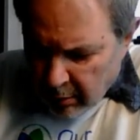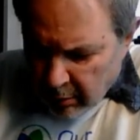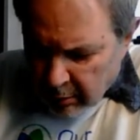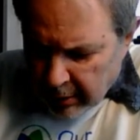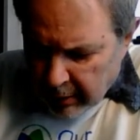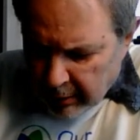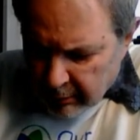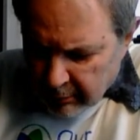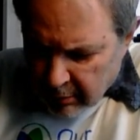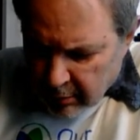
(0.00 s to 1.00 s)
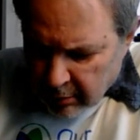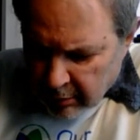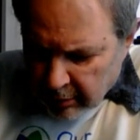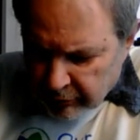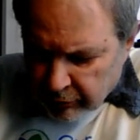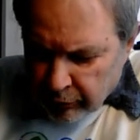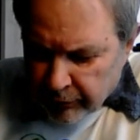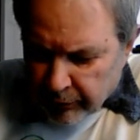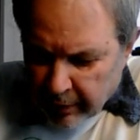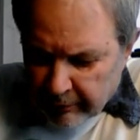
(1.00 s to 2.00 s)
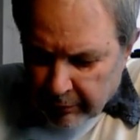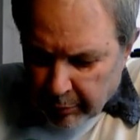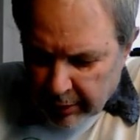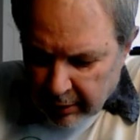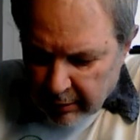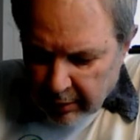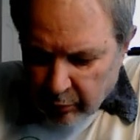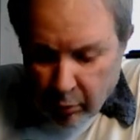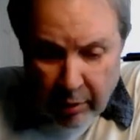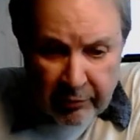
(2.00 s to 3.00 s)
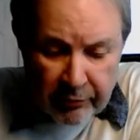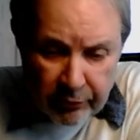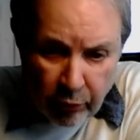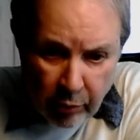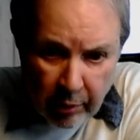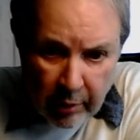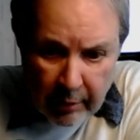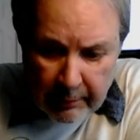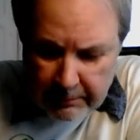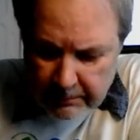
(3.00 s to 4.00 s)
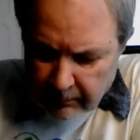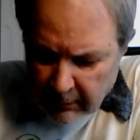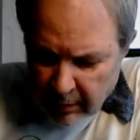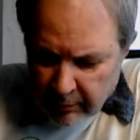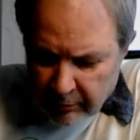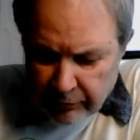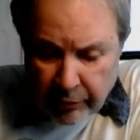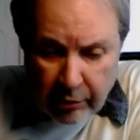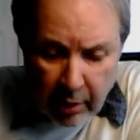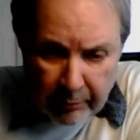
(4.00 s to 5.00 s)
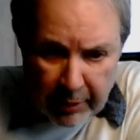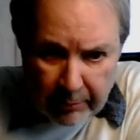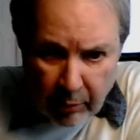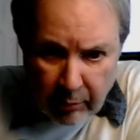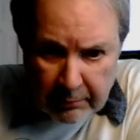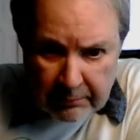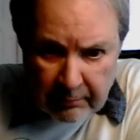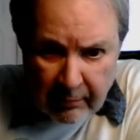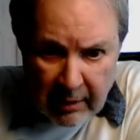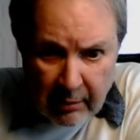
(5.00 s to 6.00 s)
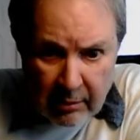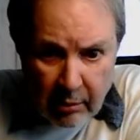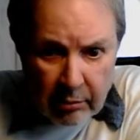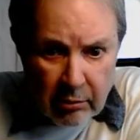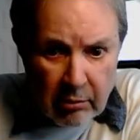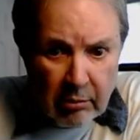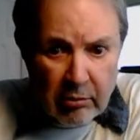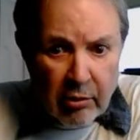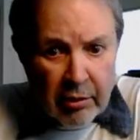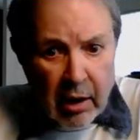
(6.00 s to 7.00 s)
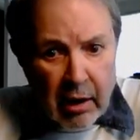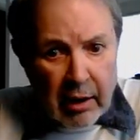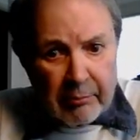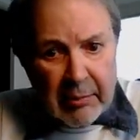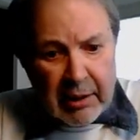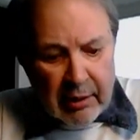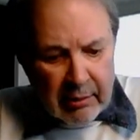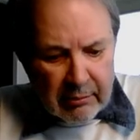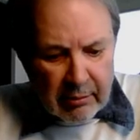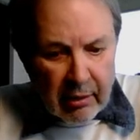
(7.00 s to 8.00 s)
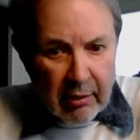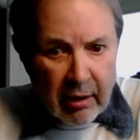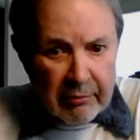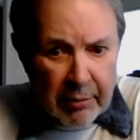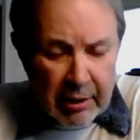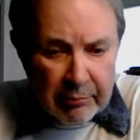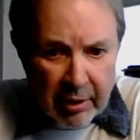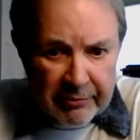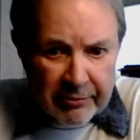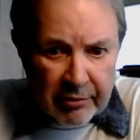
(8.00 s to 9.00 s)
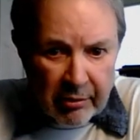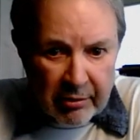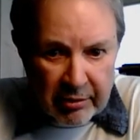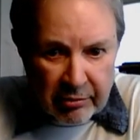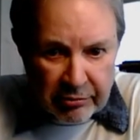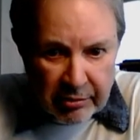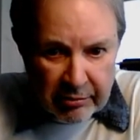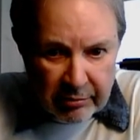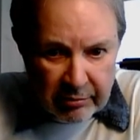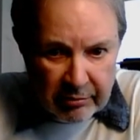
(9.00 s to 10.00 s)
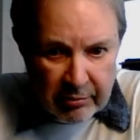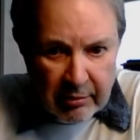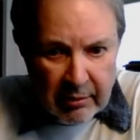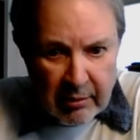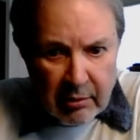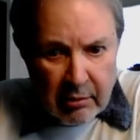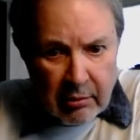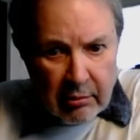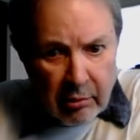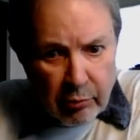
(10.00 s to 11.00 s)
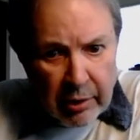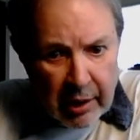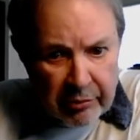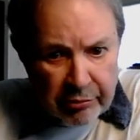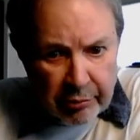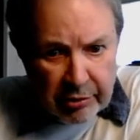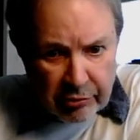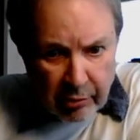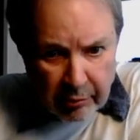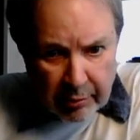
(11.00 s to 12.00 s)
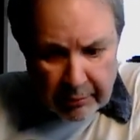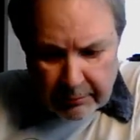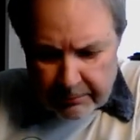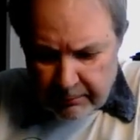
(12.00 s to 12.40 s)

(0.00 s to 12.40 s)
Okay, that's two for everybody. Now one for young people. You're not like me. I've made my fertility decisions. We had 3 children.